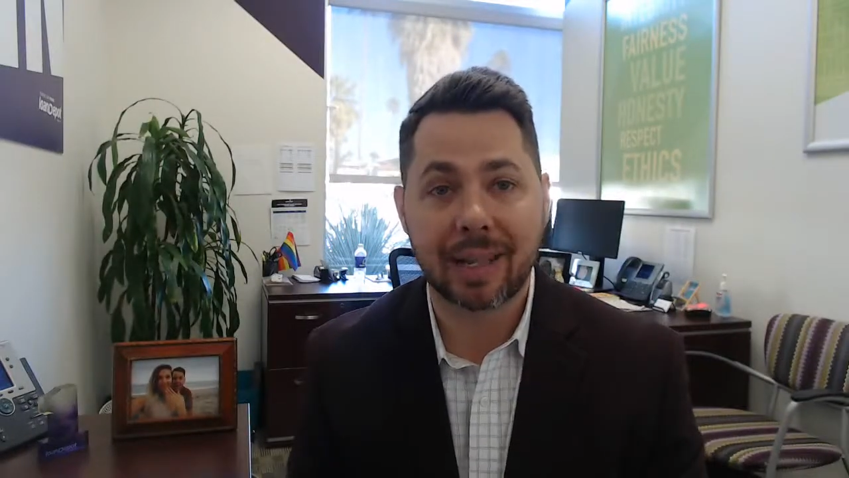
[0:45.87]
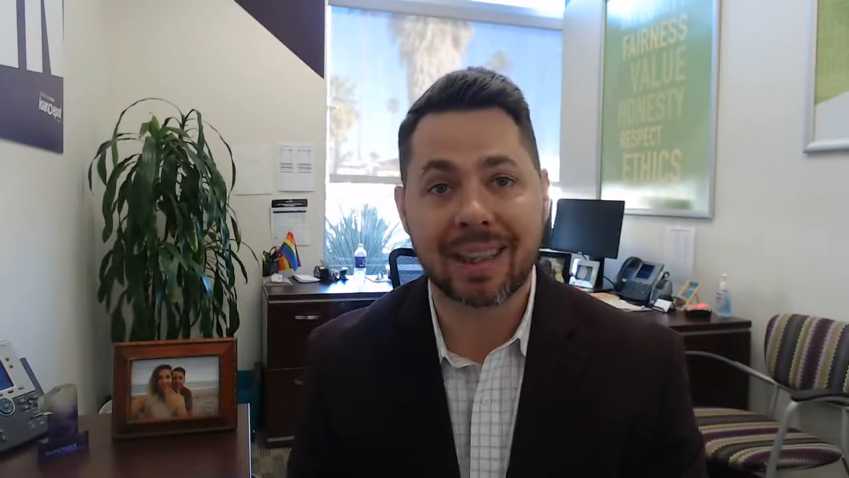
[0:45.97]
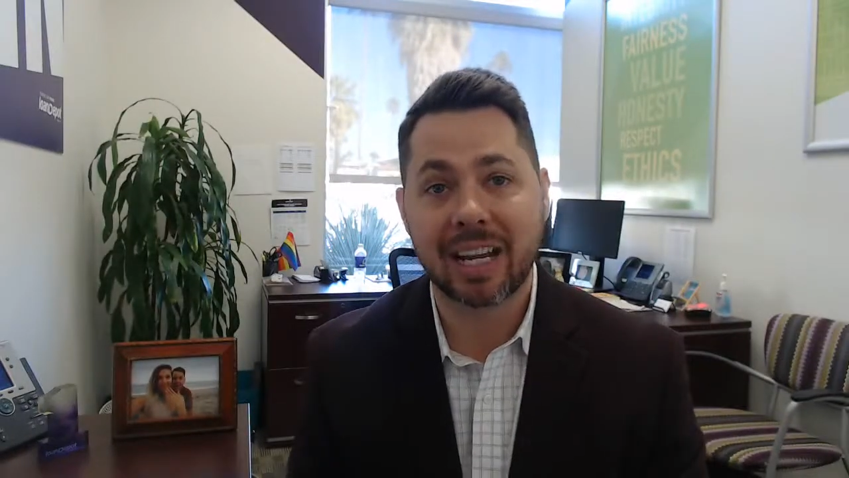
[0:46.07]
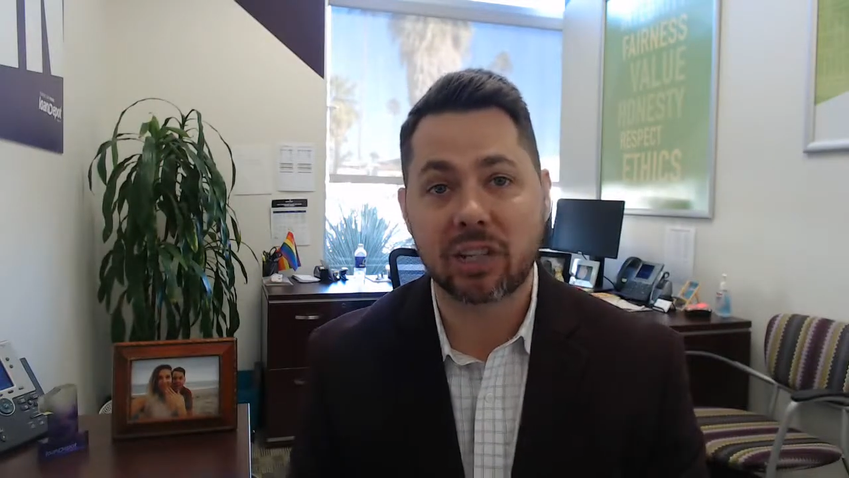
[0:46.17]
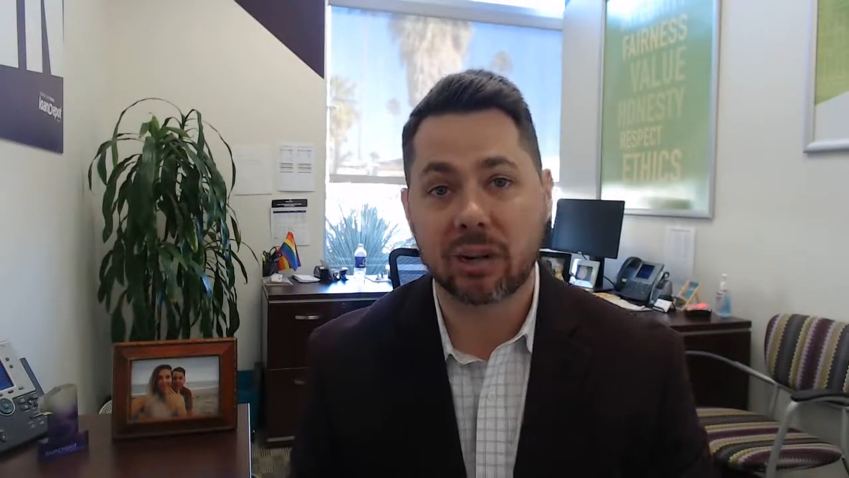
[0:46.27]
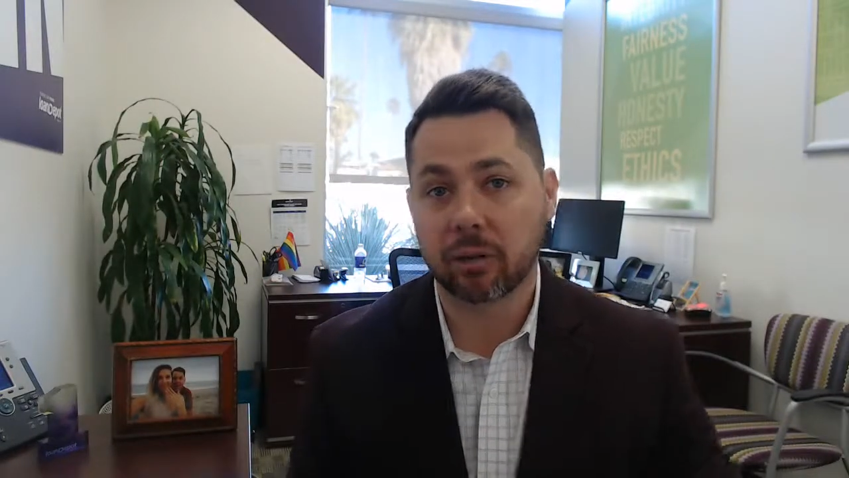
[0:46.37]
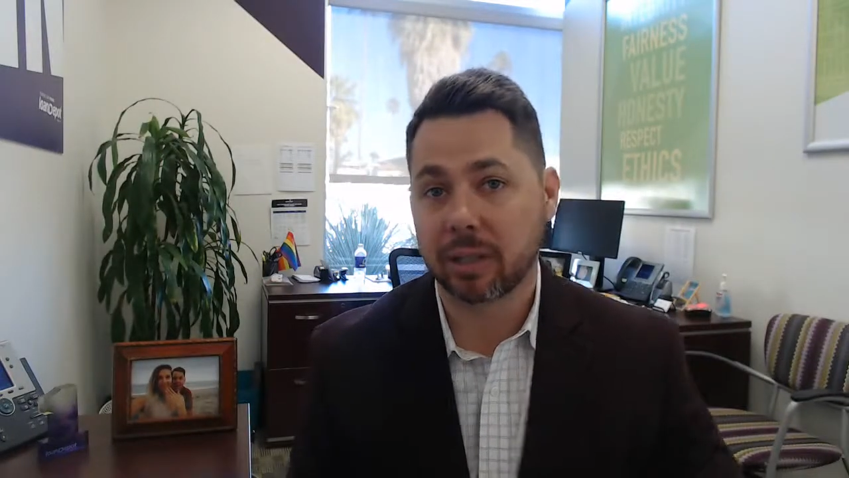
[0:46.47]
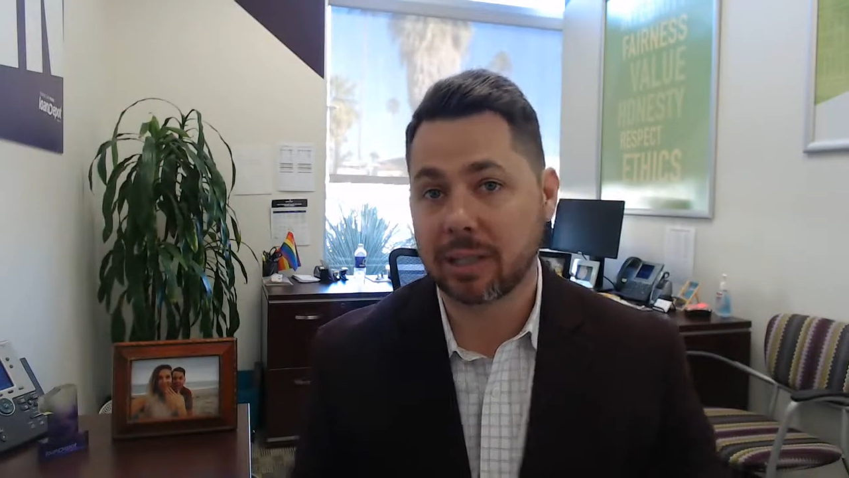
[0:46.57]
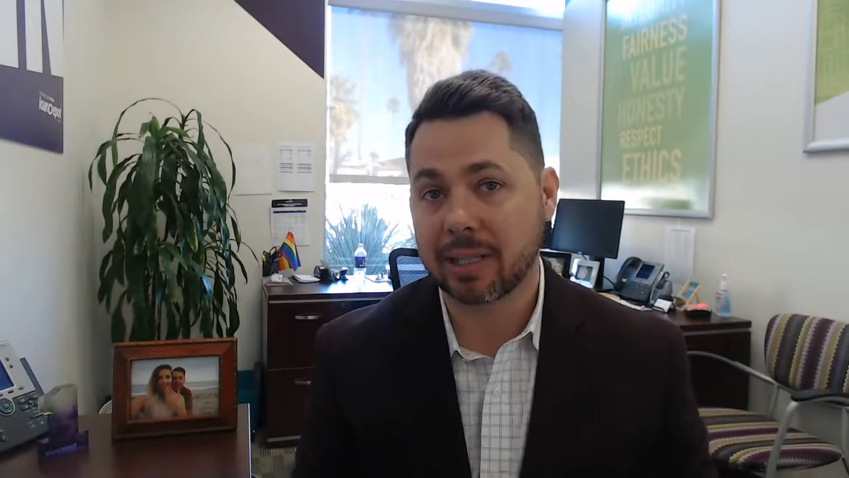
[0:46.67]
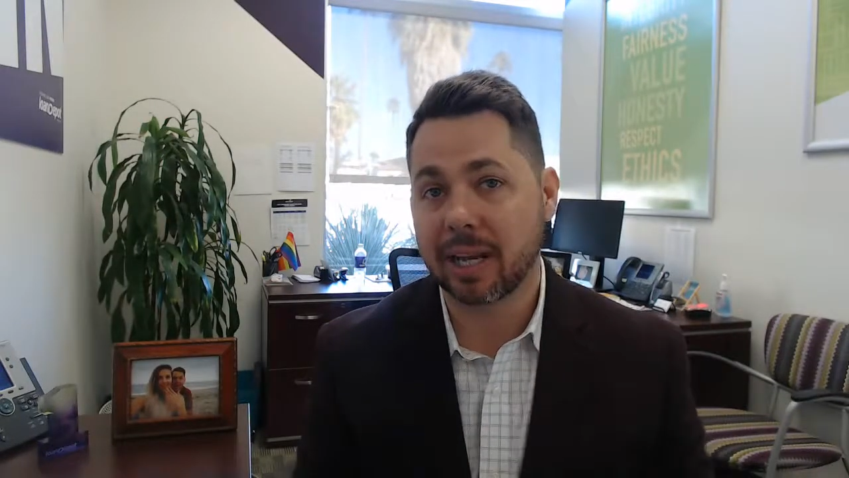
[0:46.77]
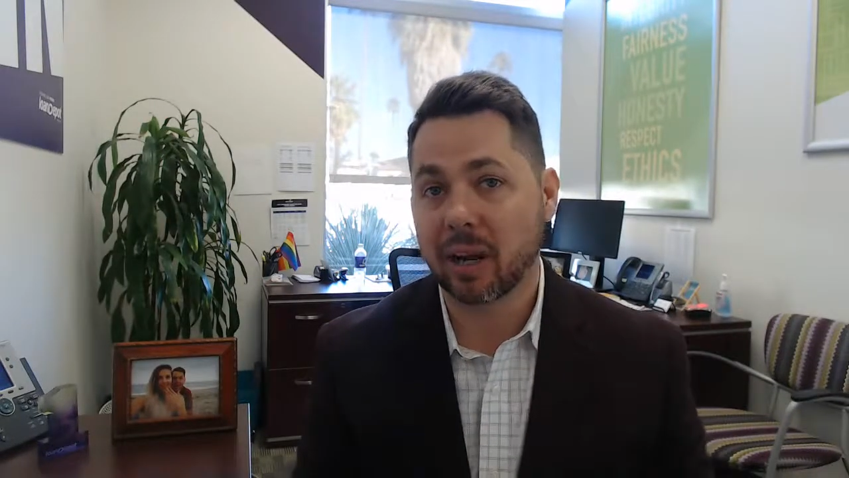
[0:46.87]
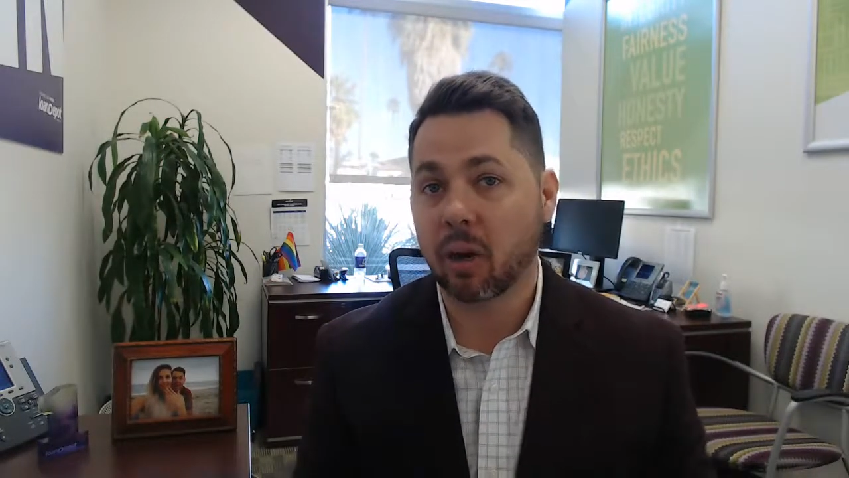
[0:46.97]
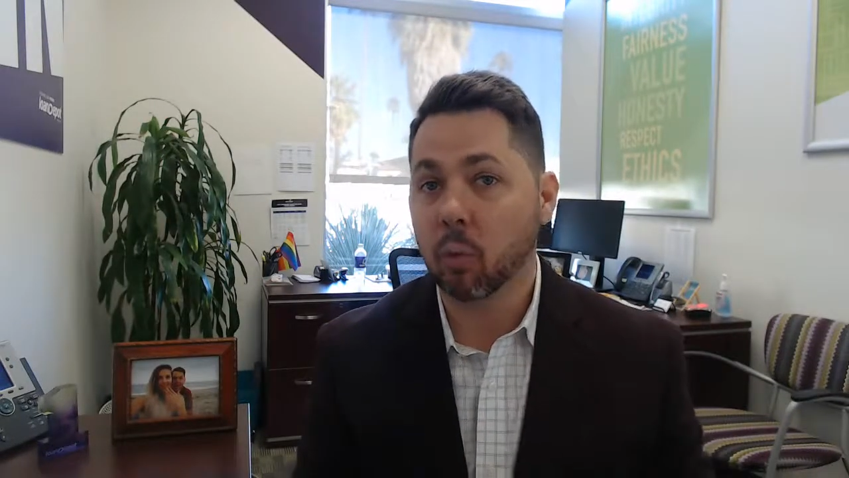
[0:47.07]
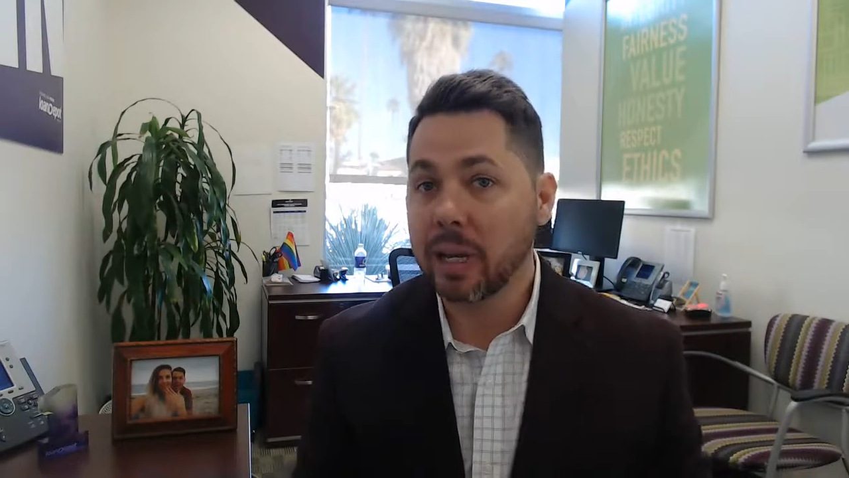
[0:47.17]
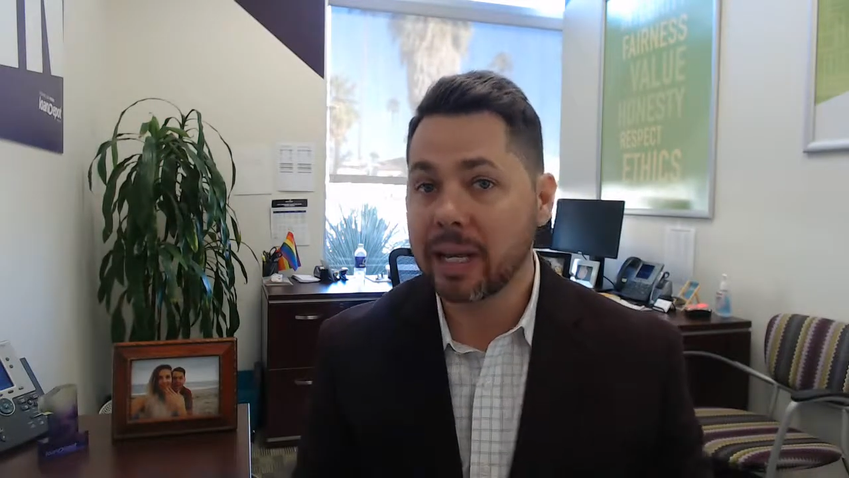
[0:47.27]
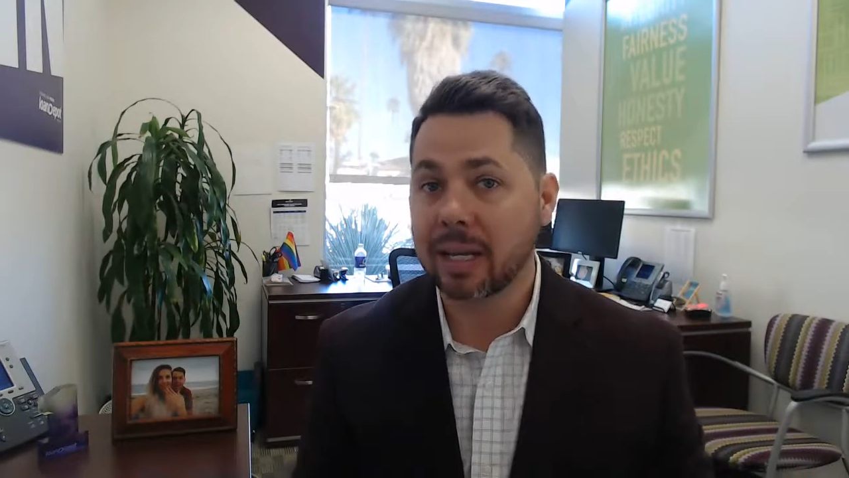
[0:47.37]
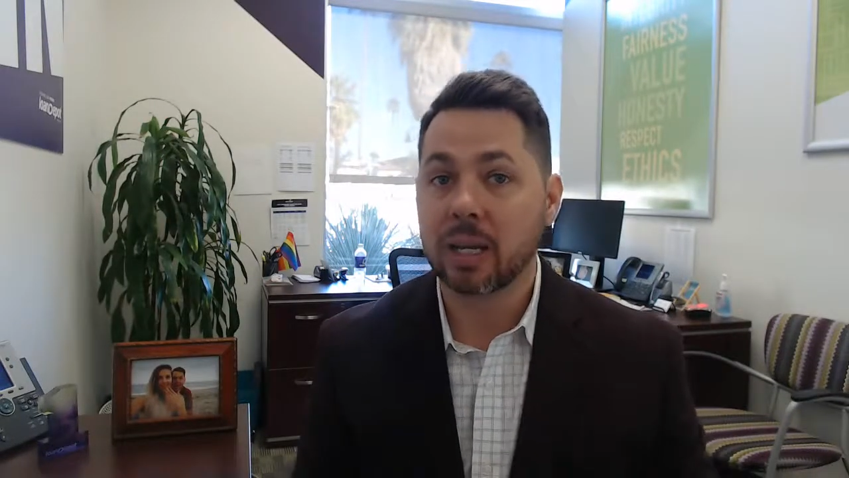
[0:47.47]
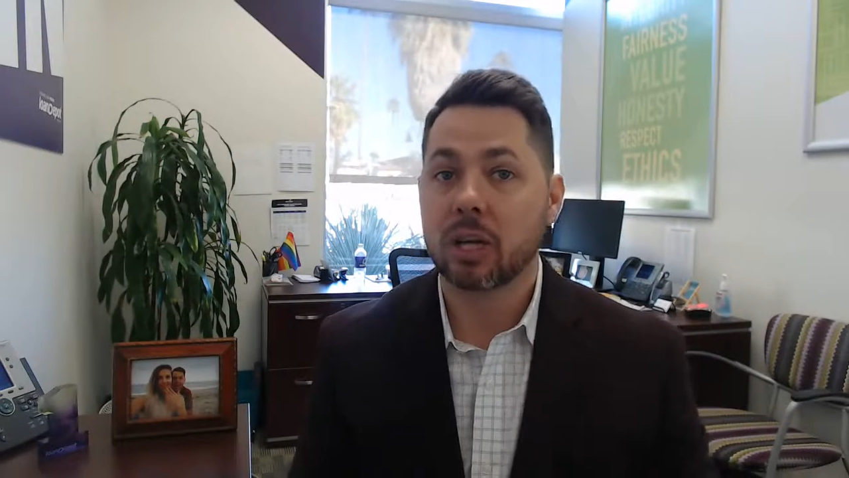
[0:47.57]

they generally take a week